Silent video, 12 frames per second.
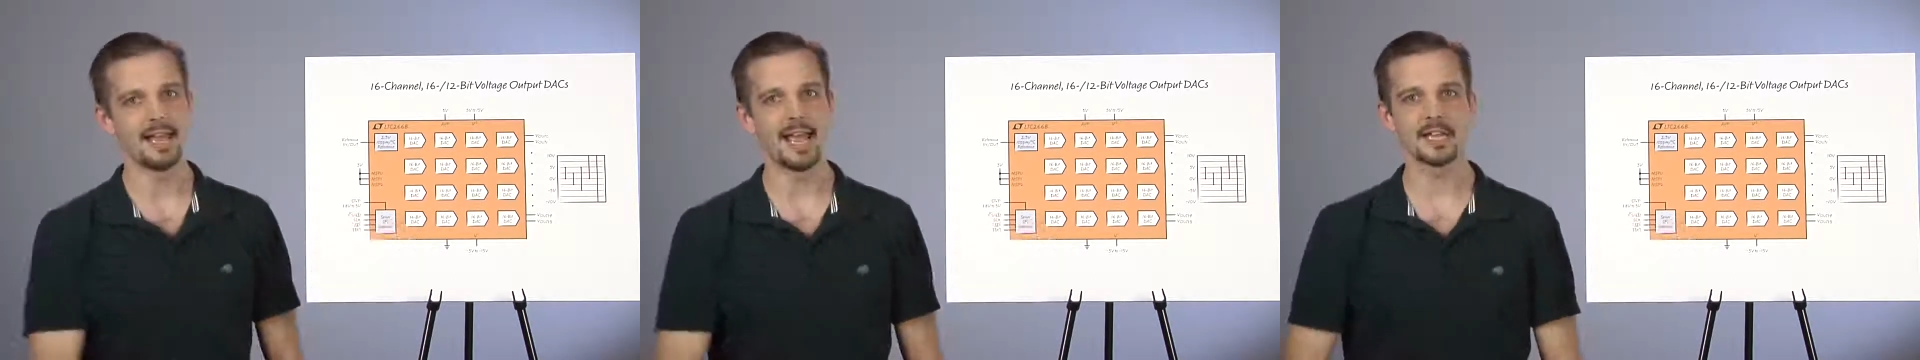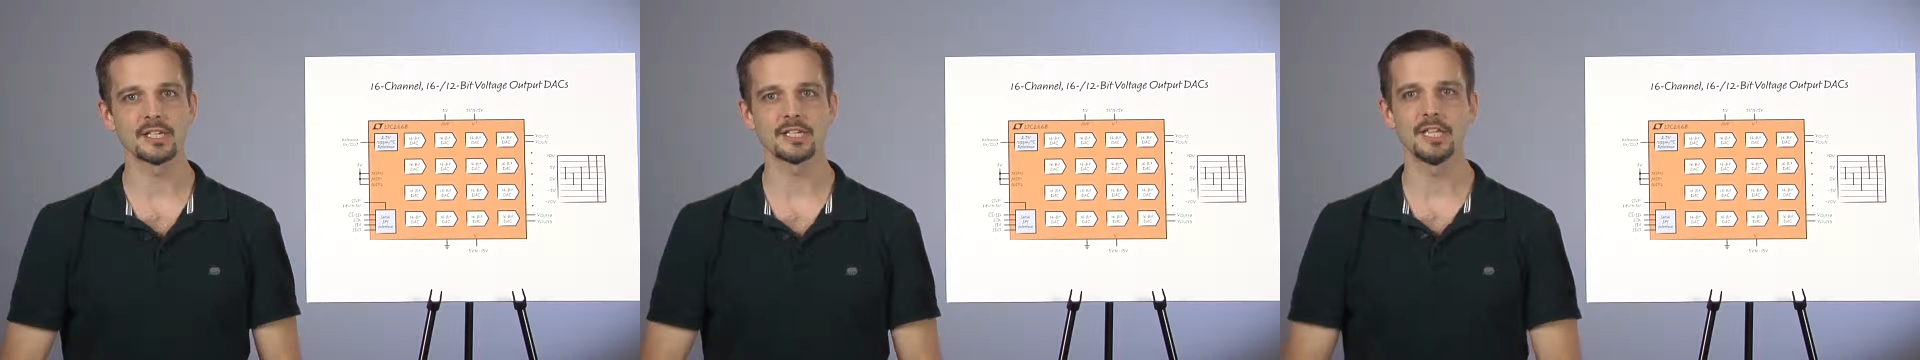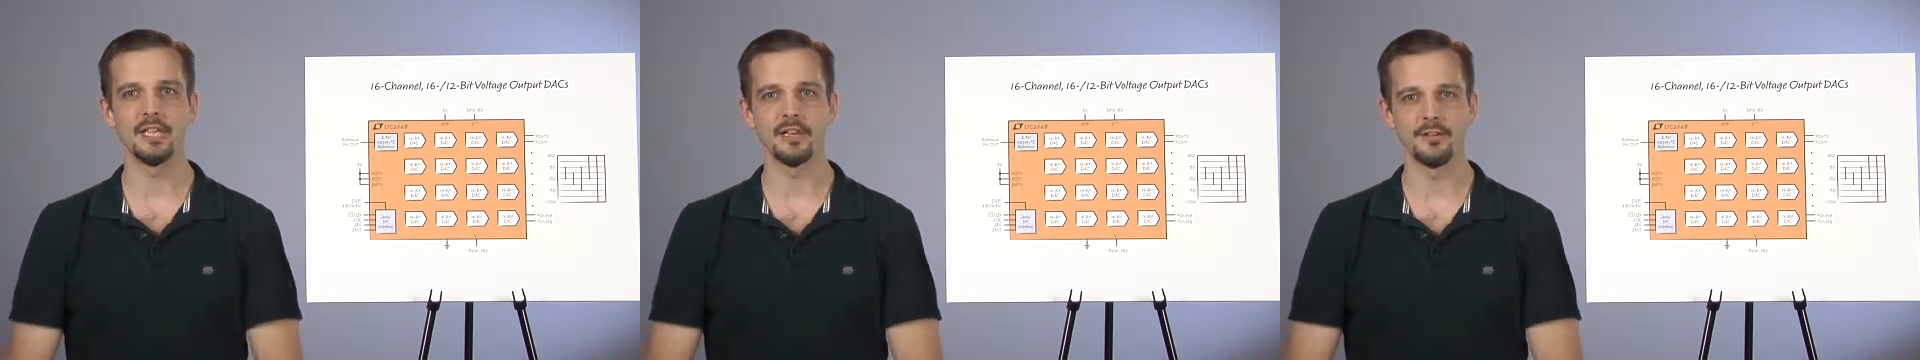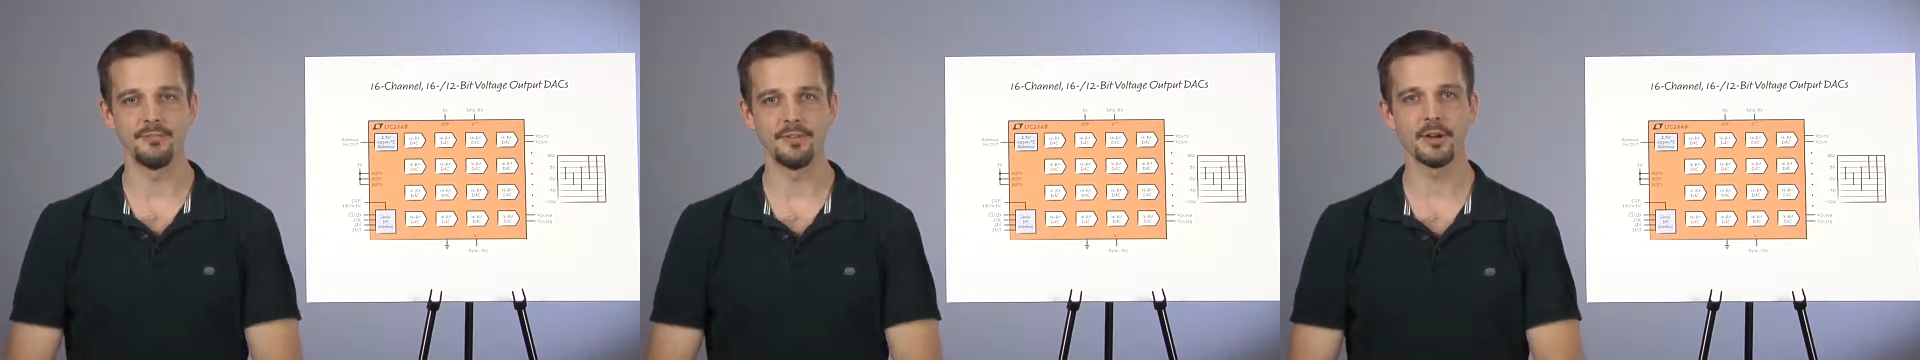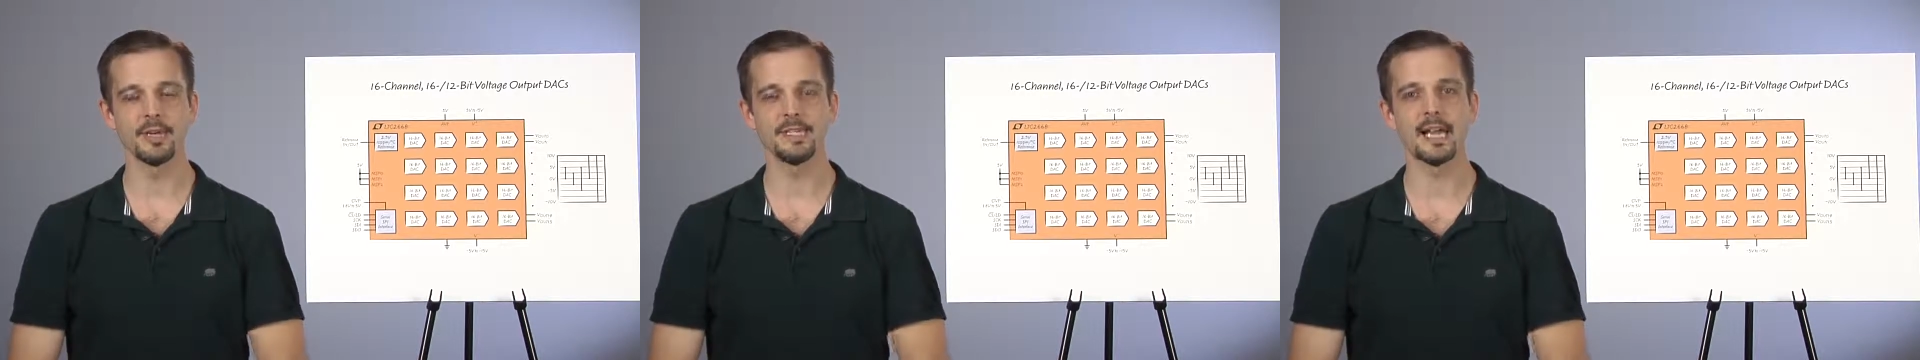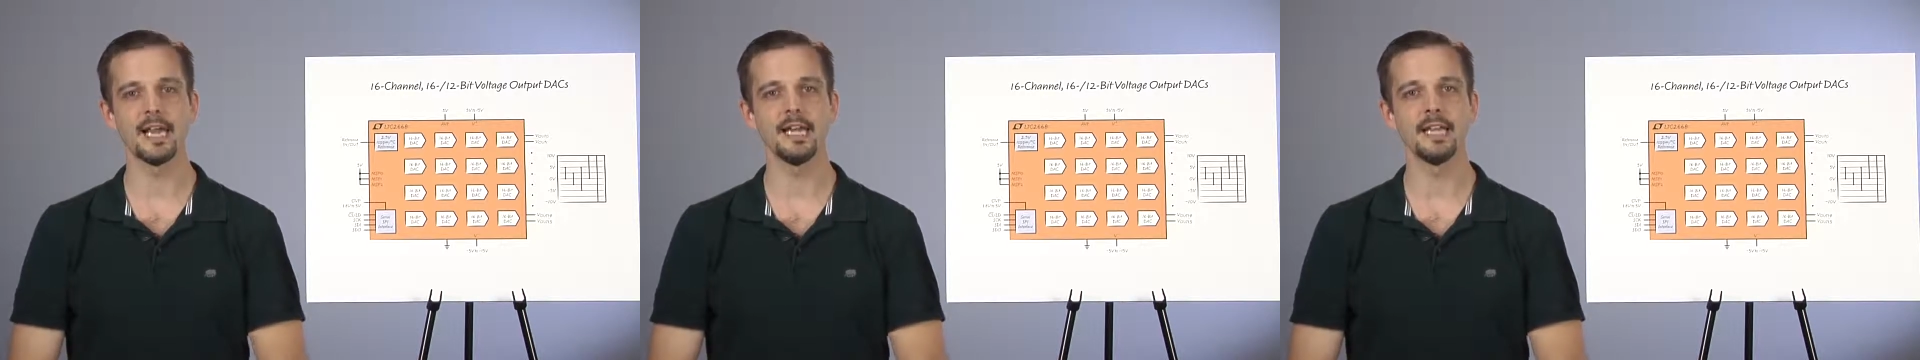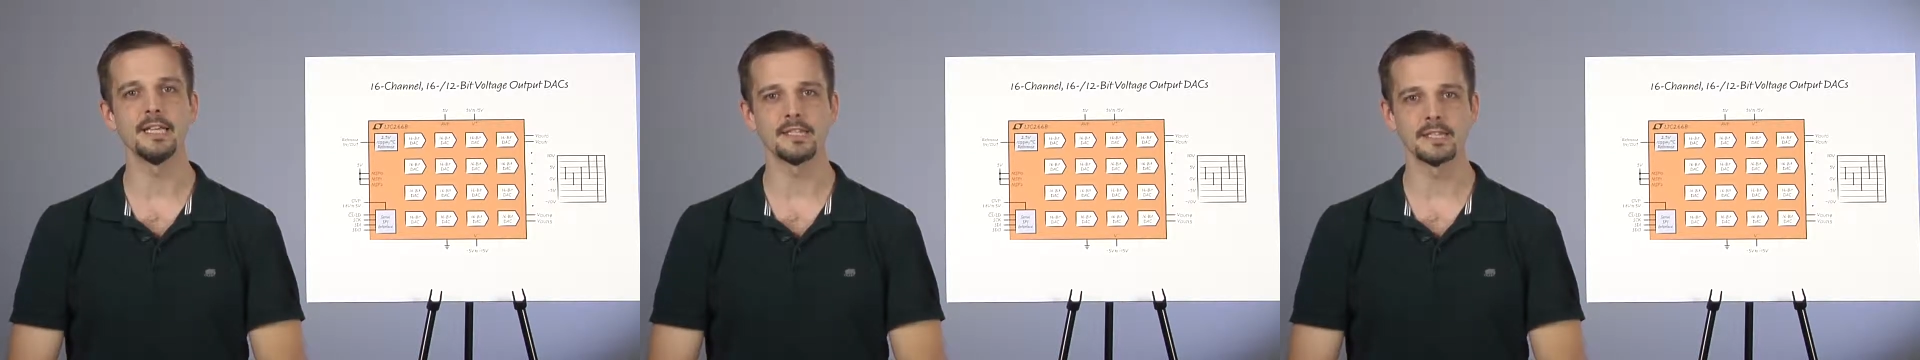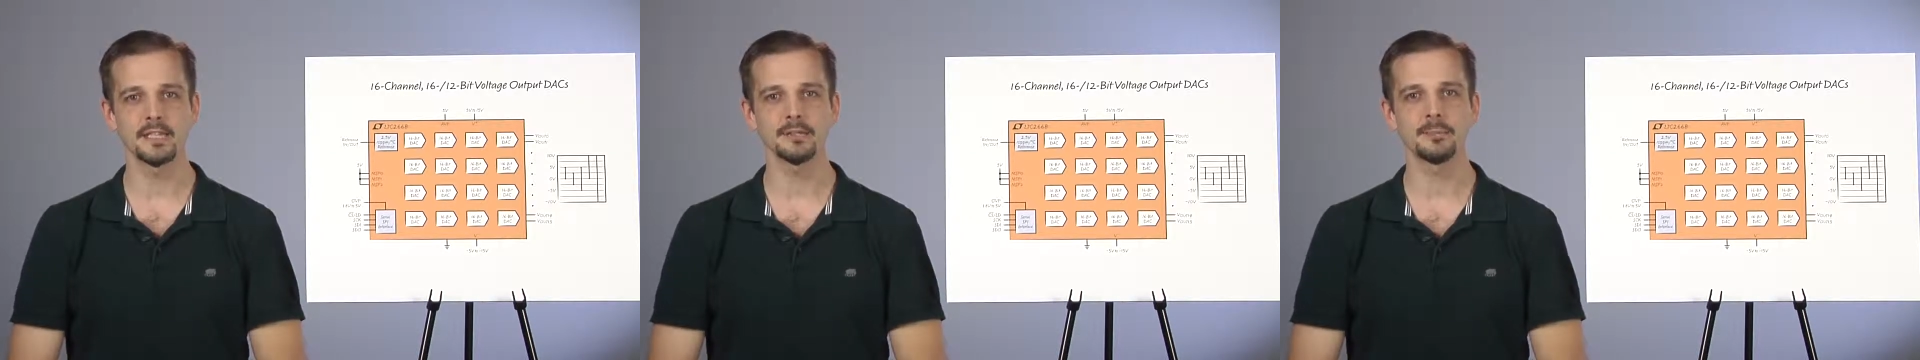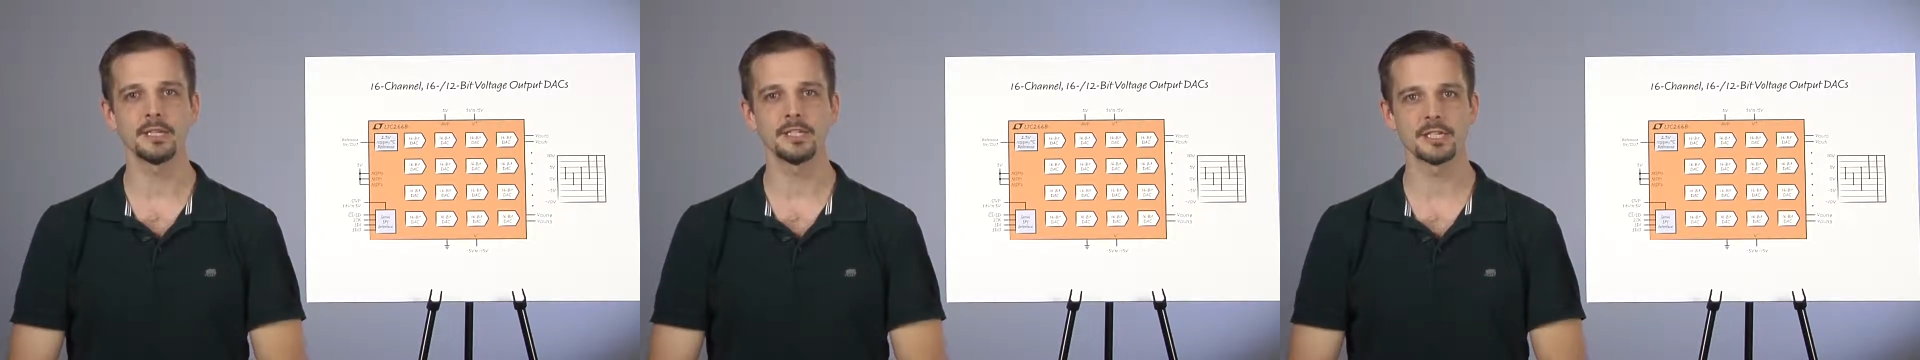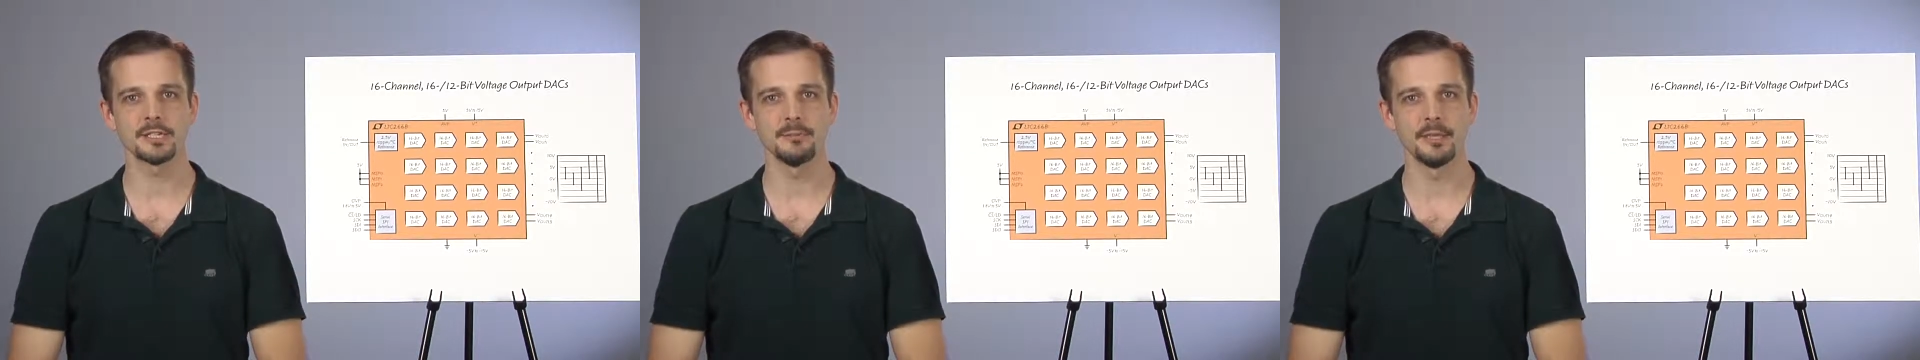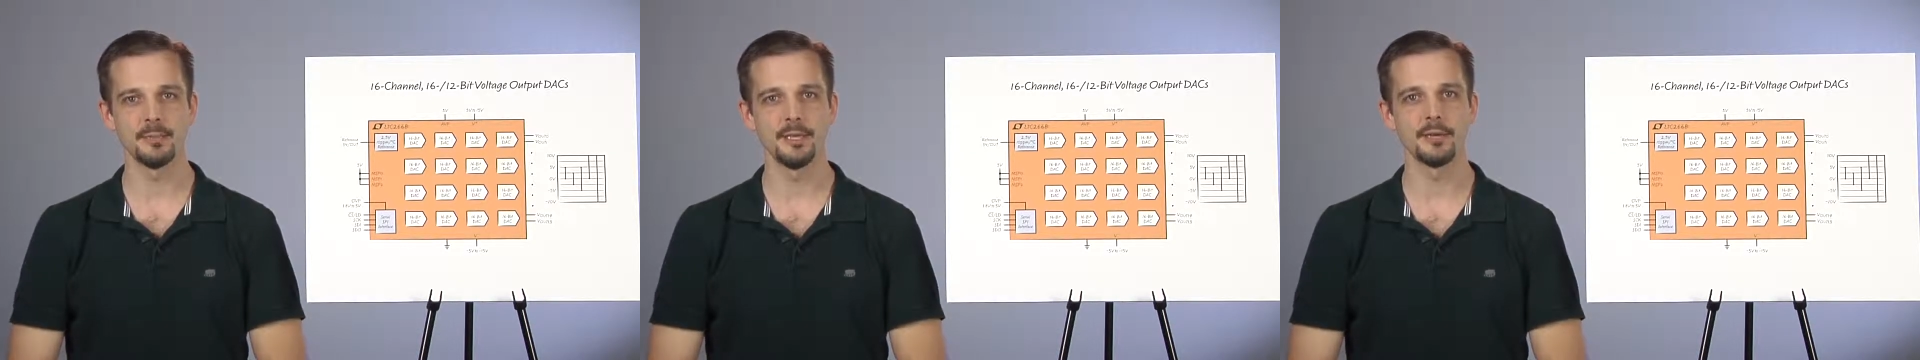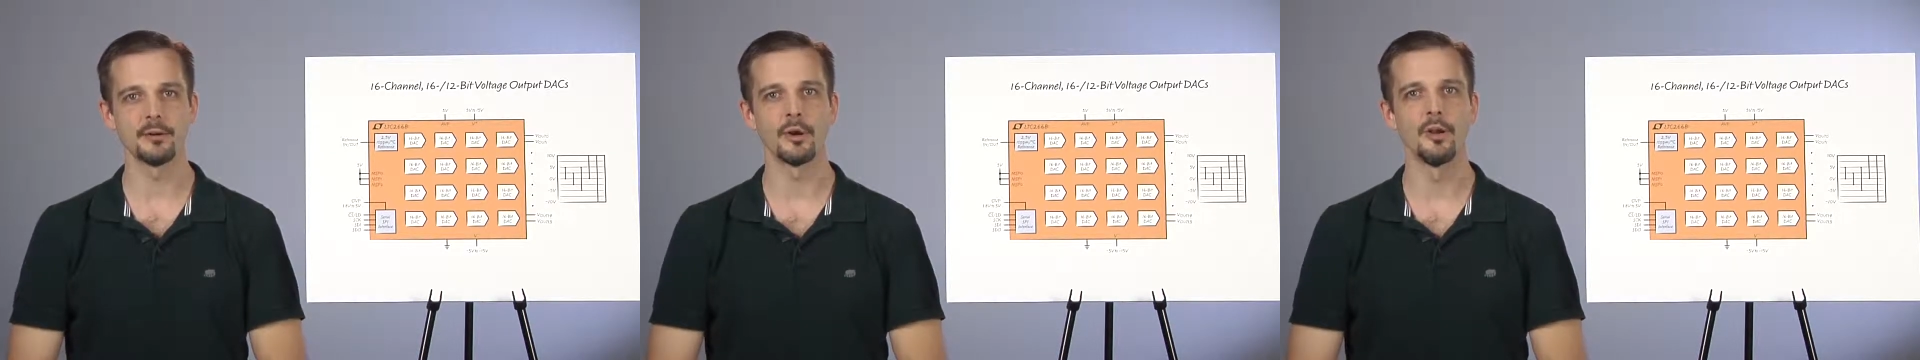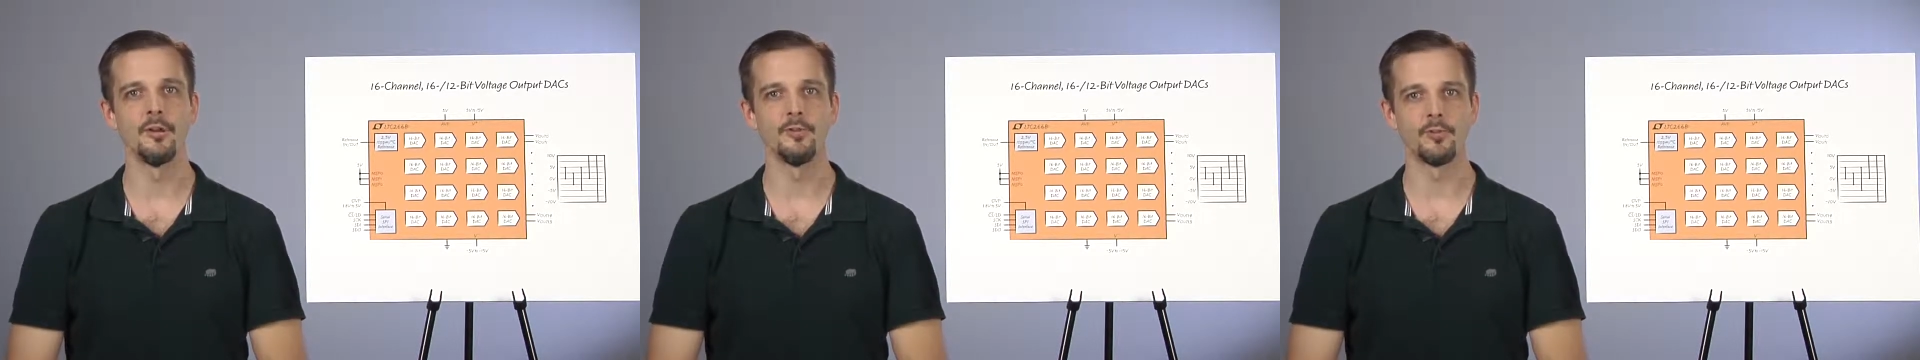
DACs in a very tiny 6x6 mm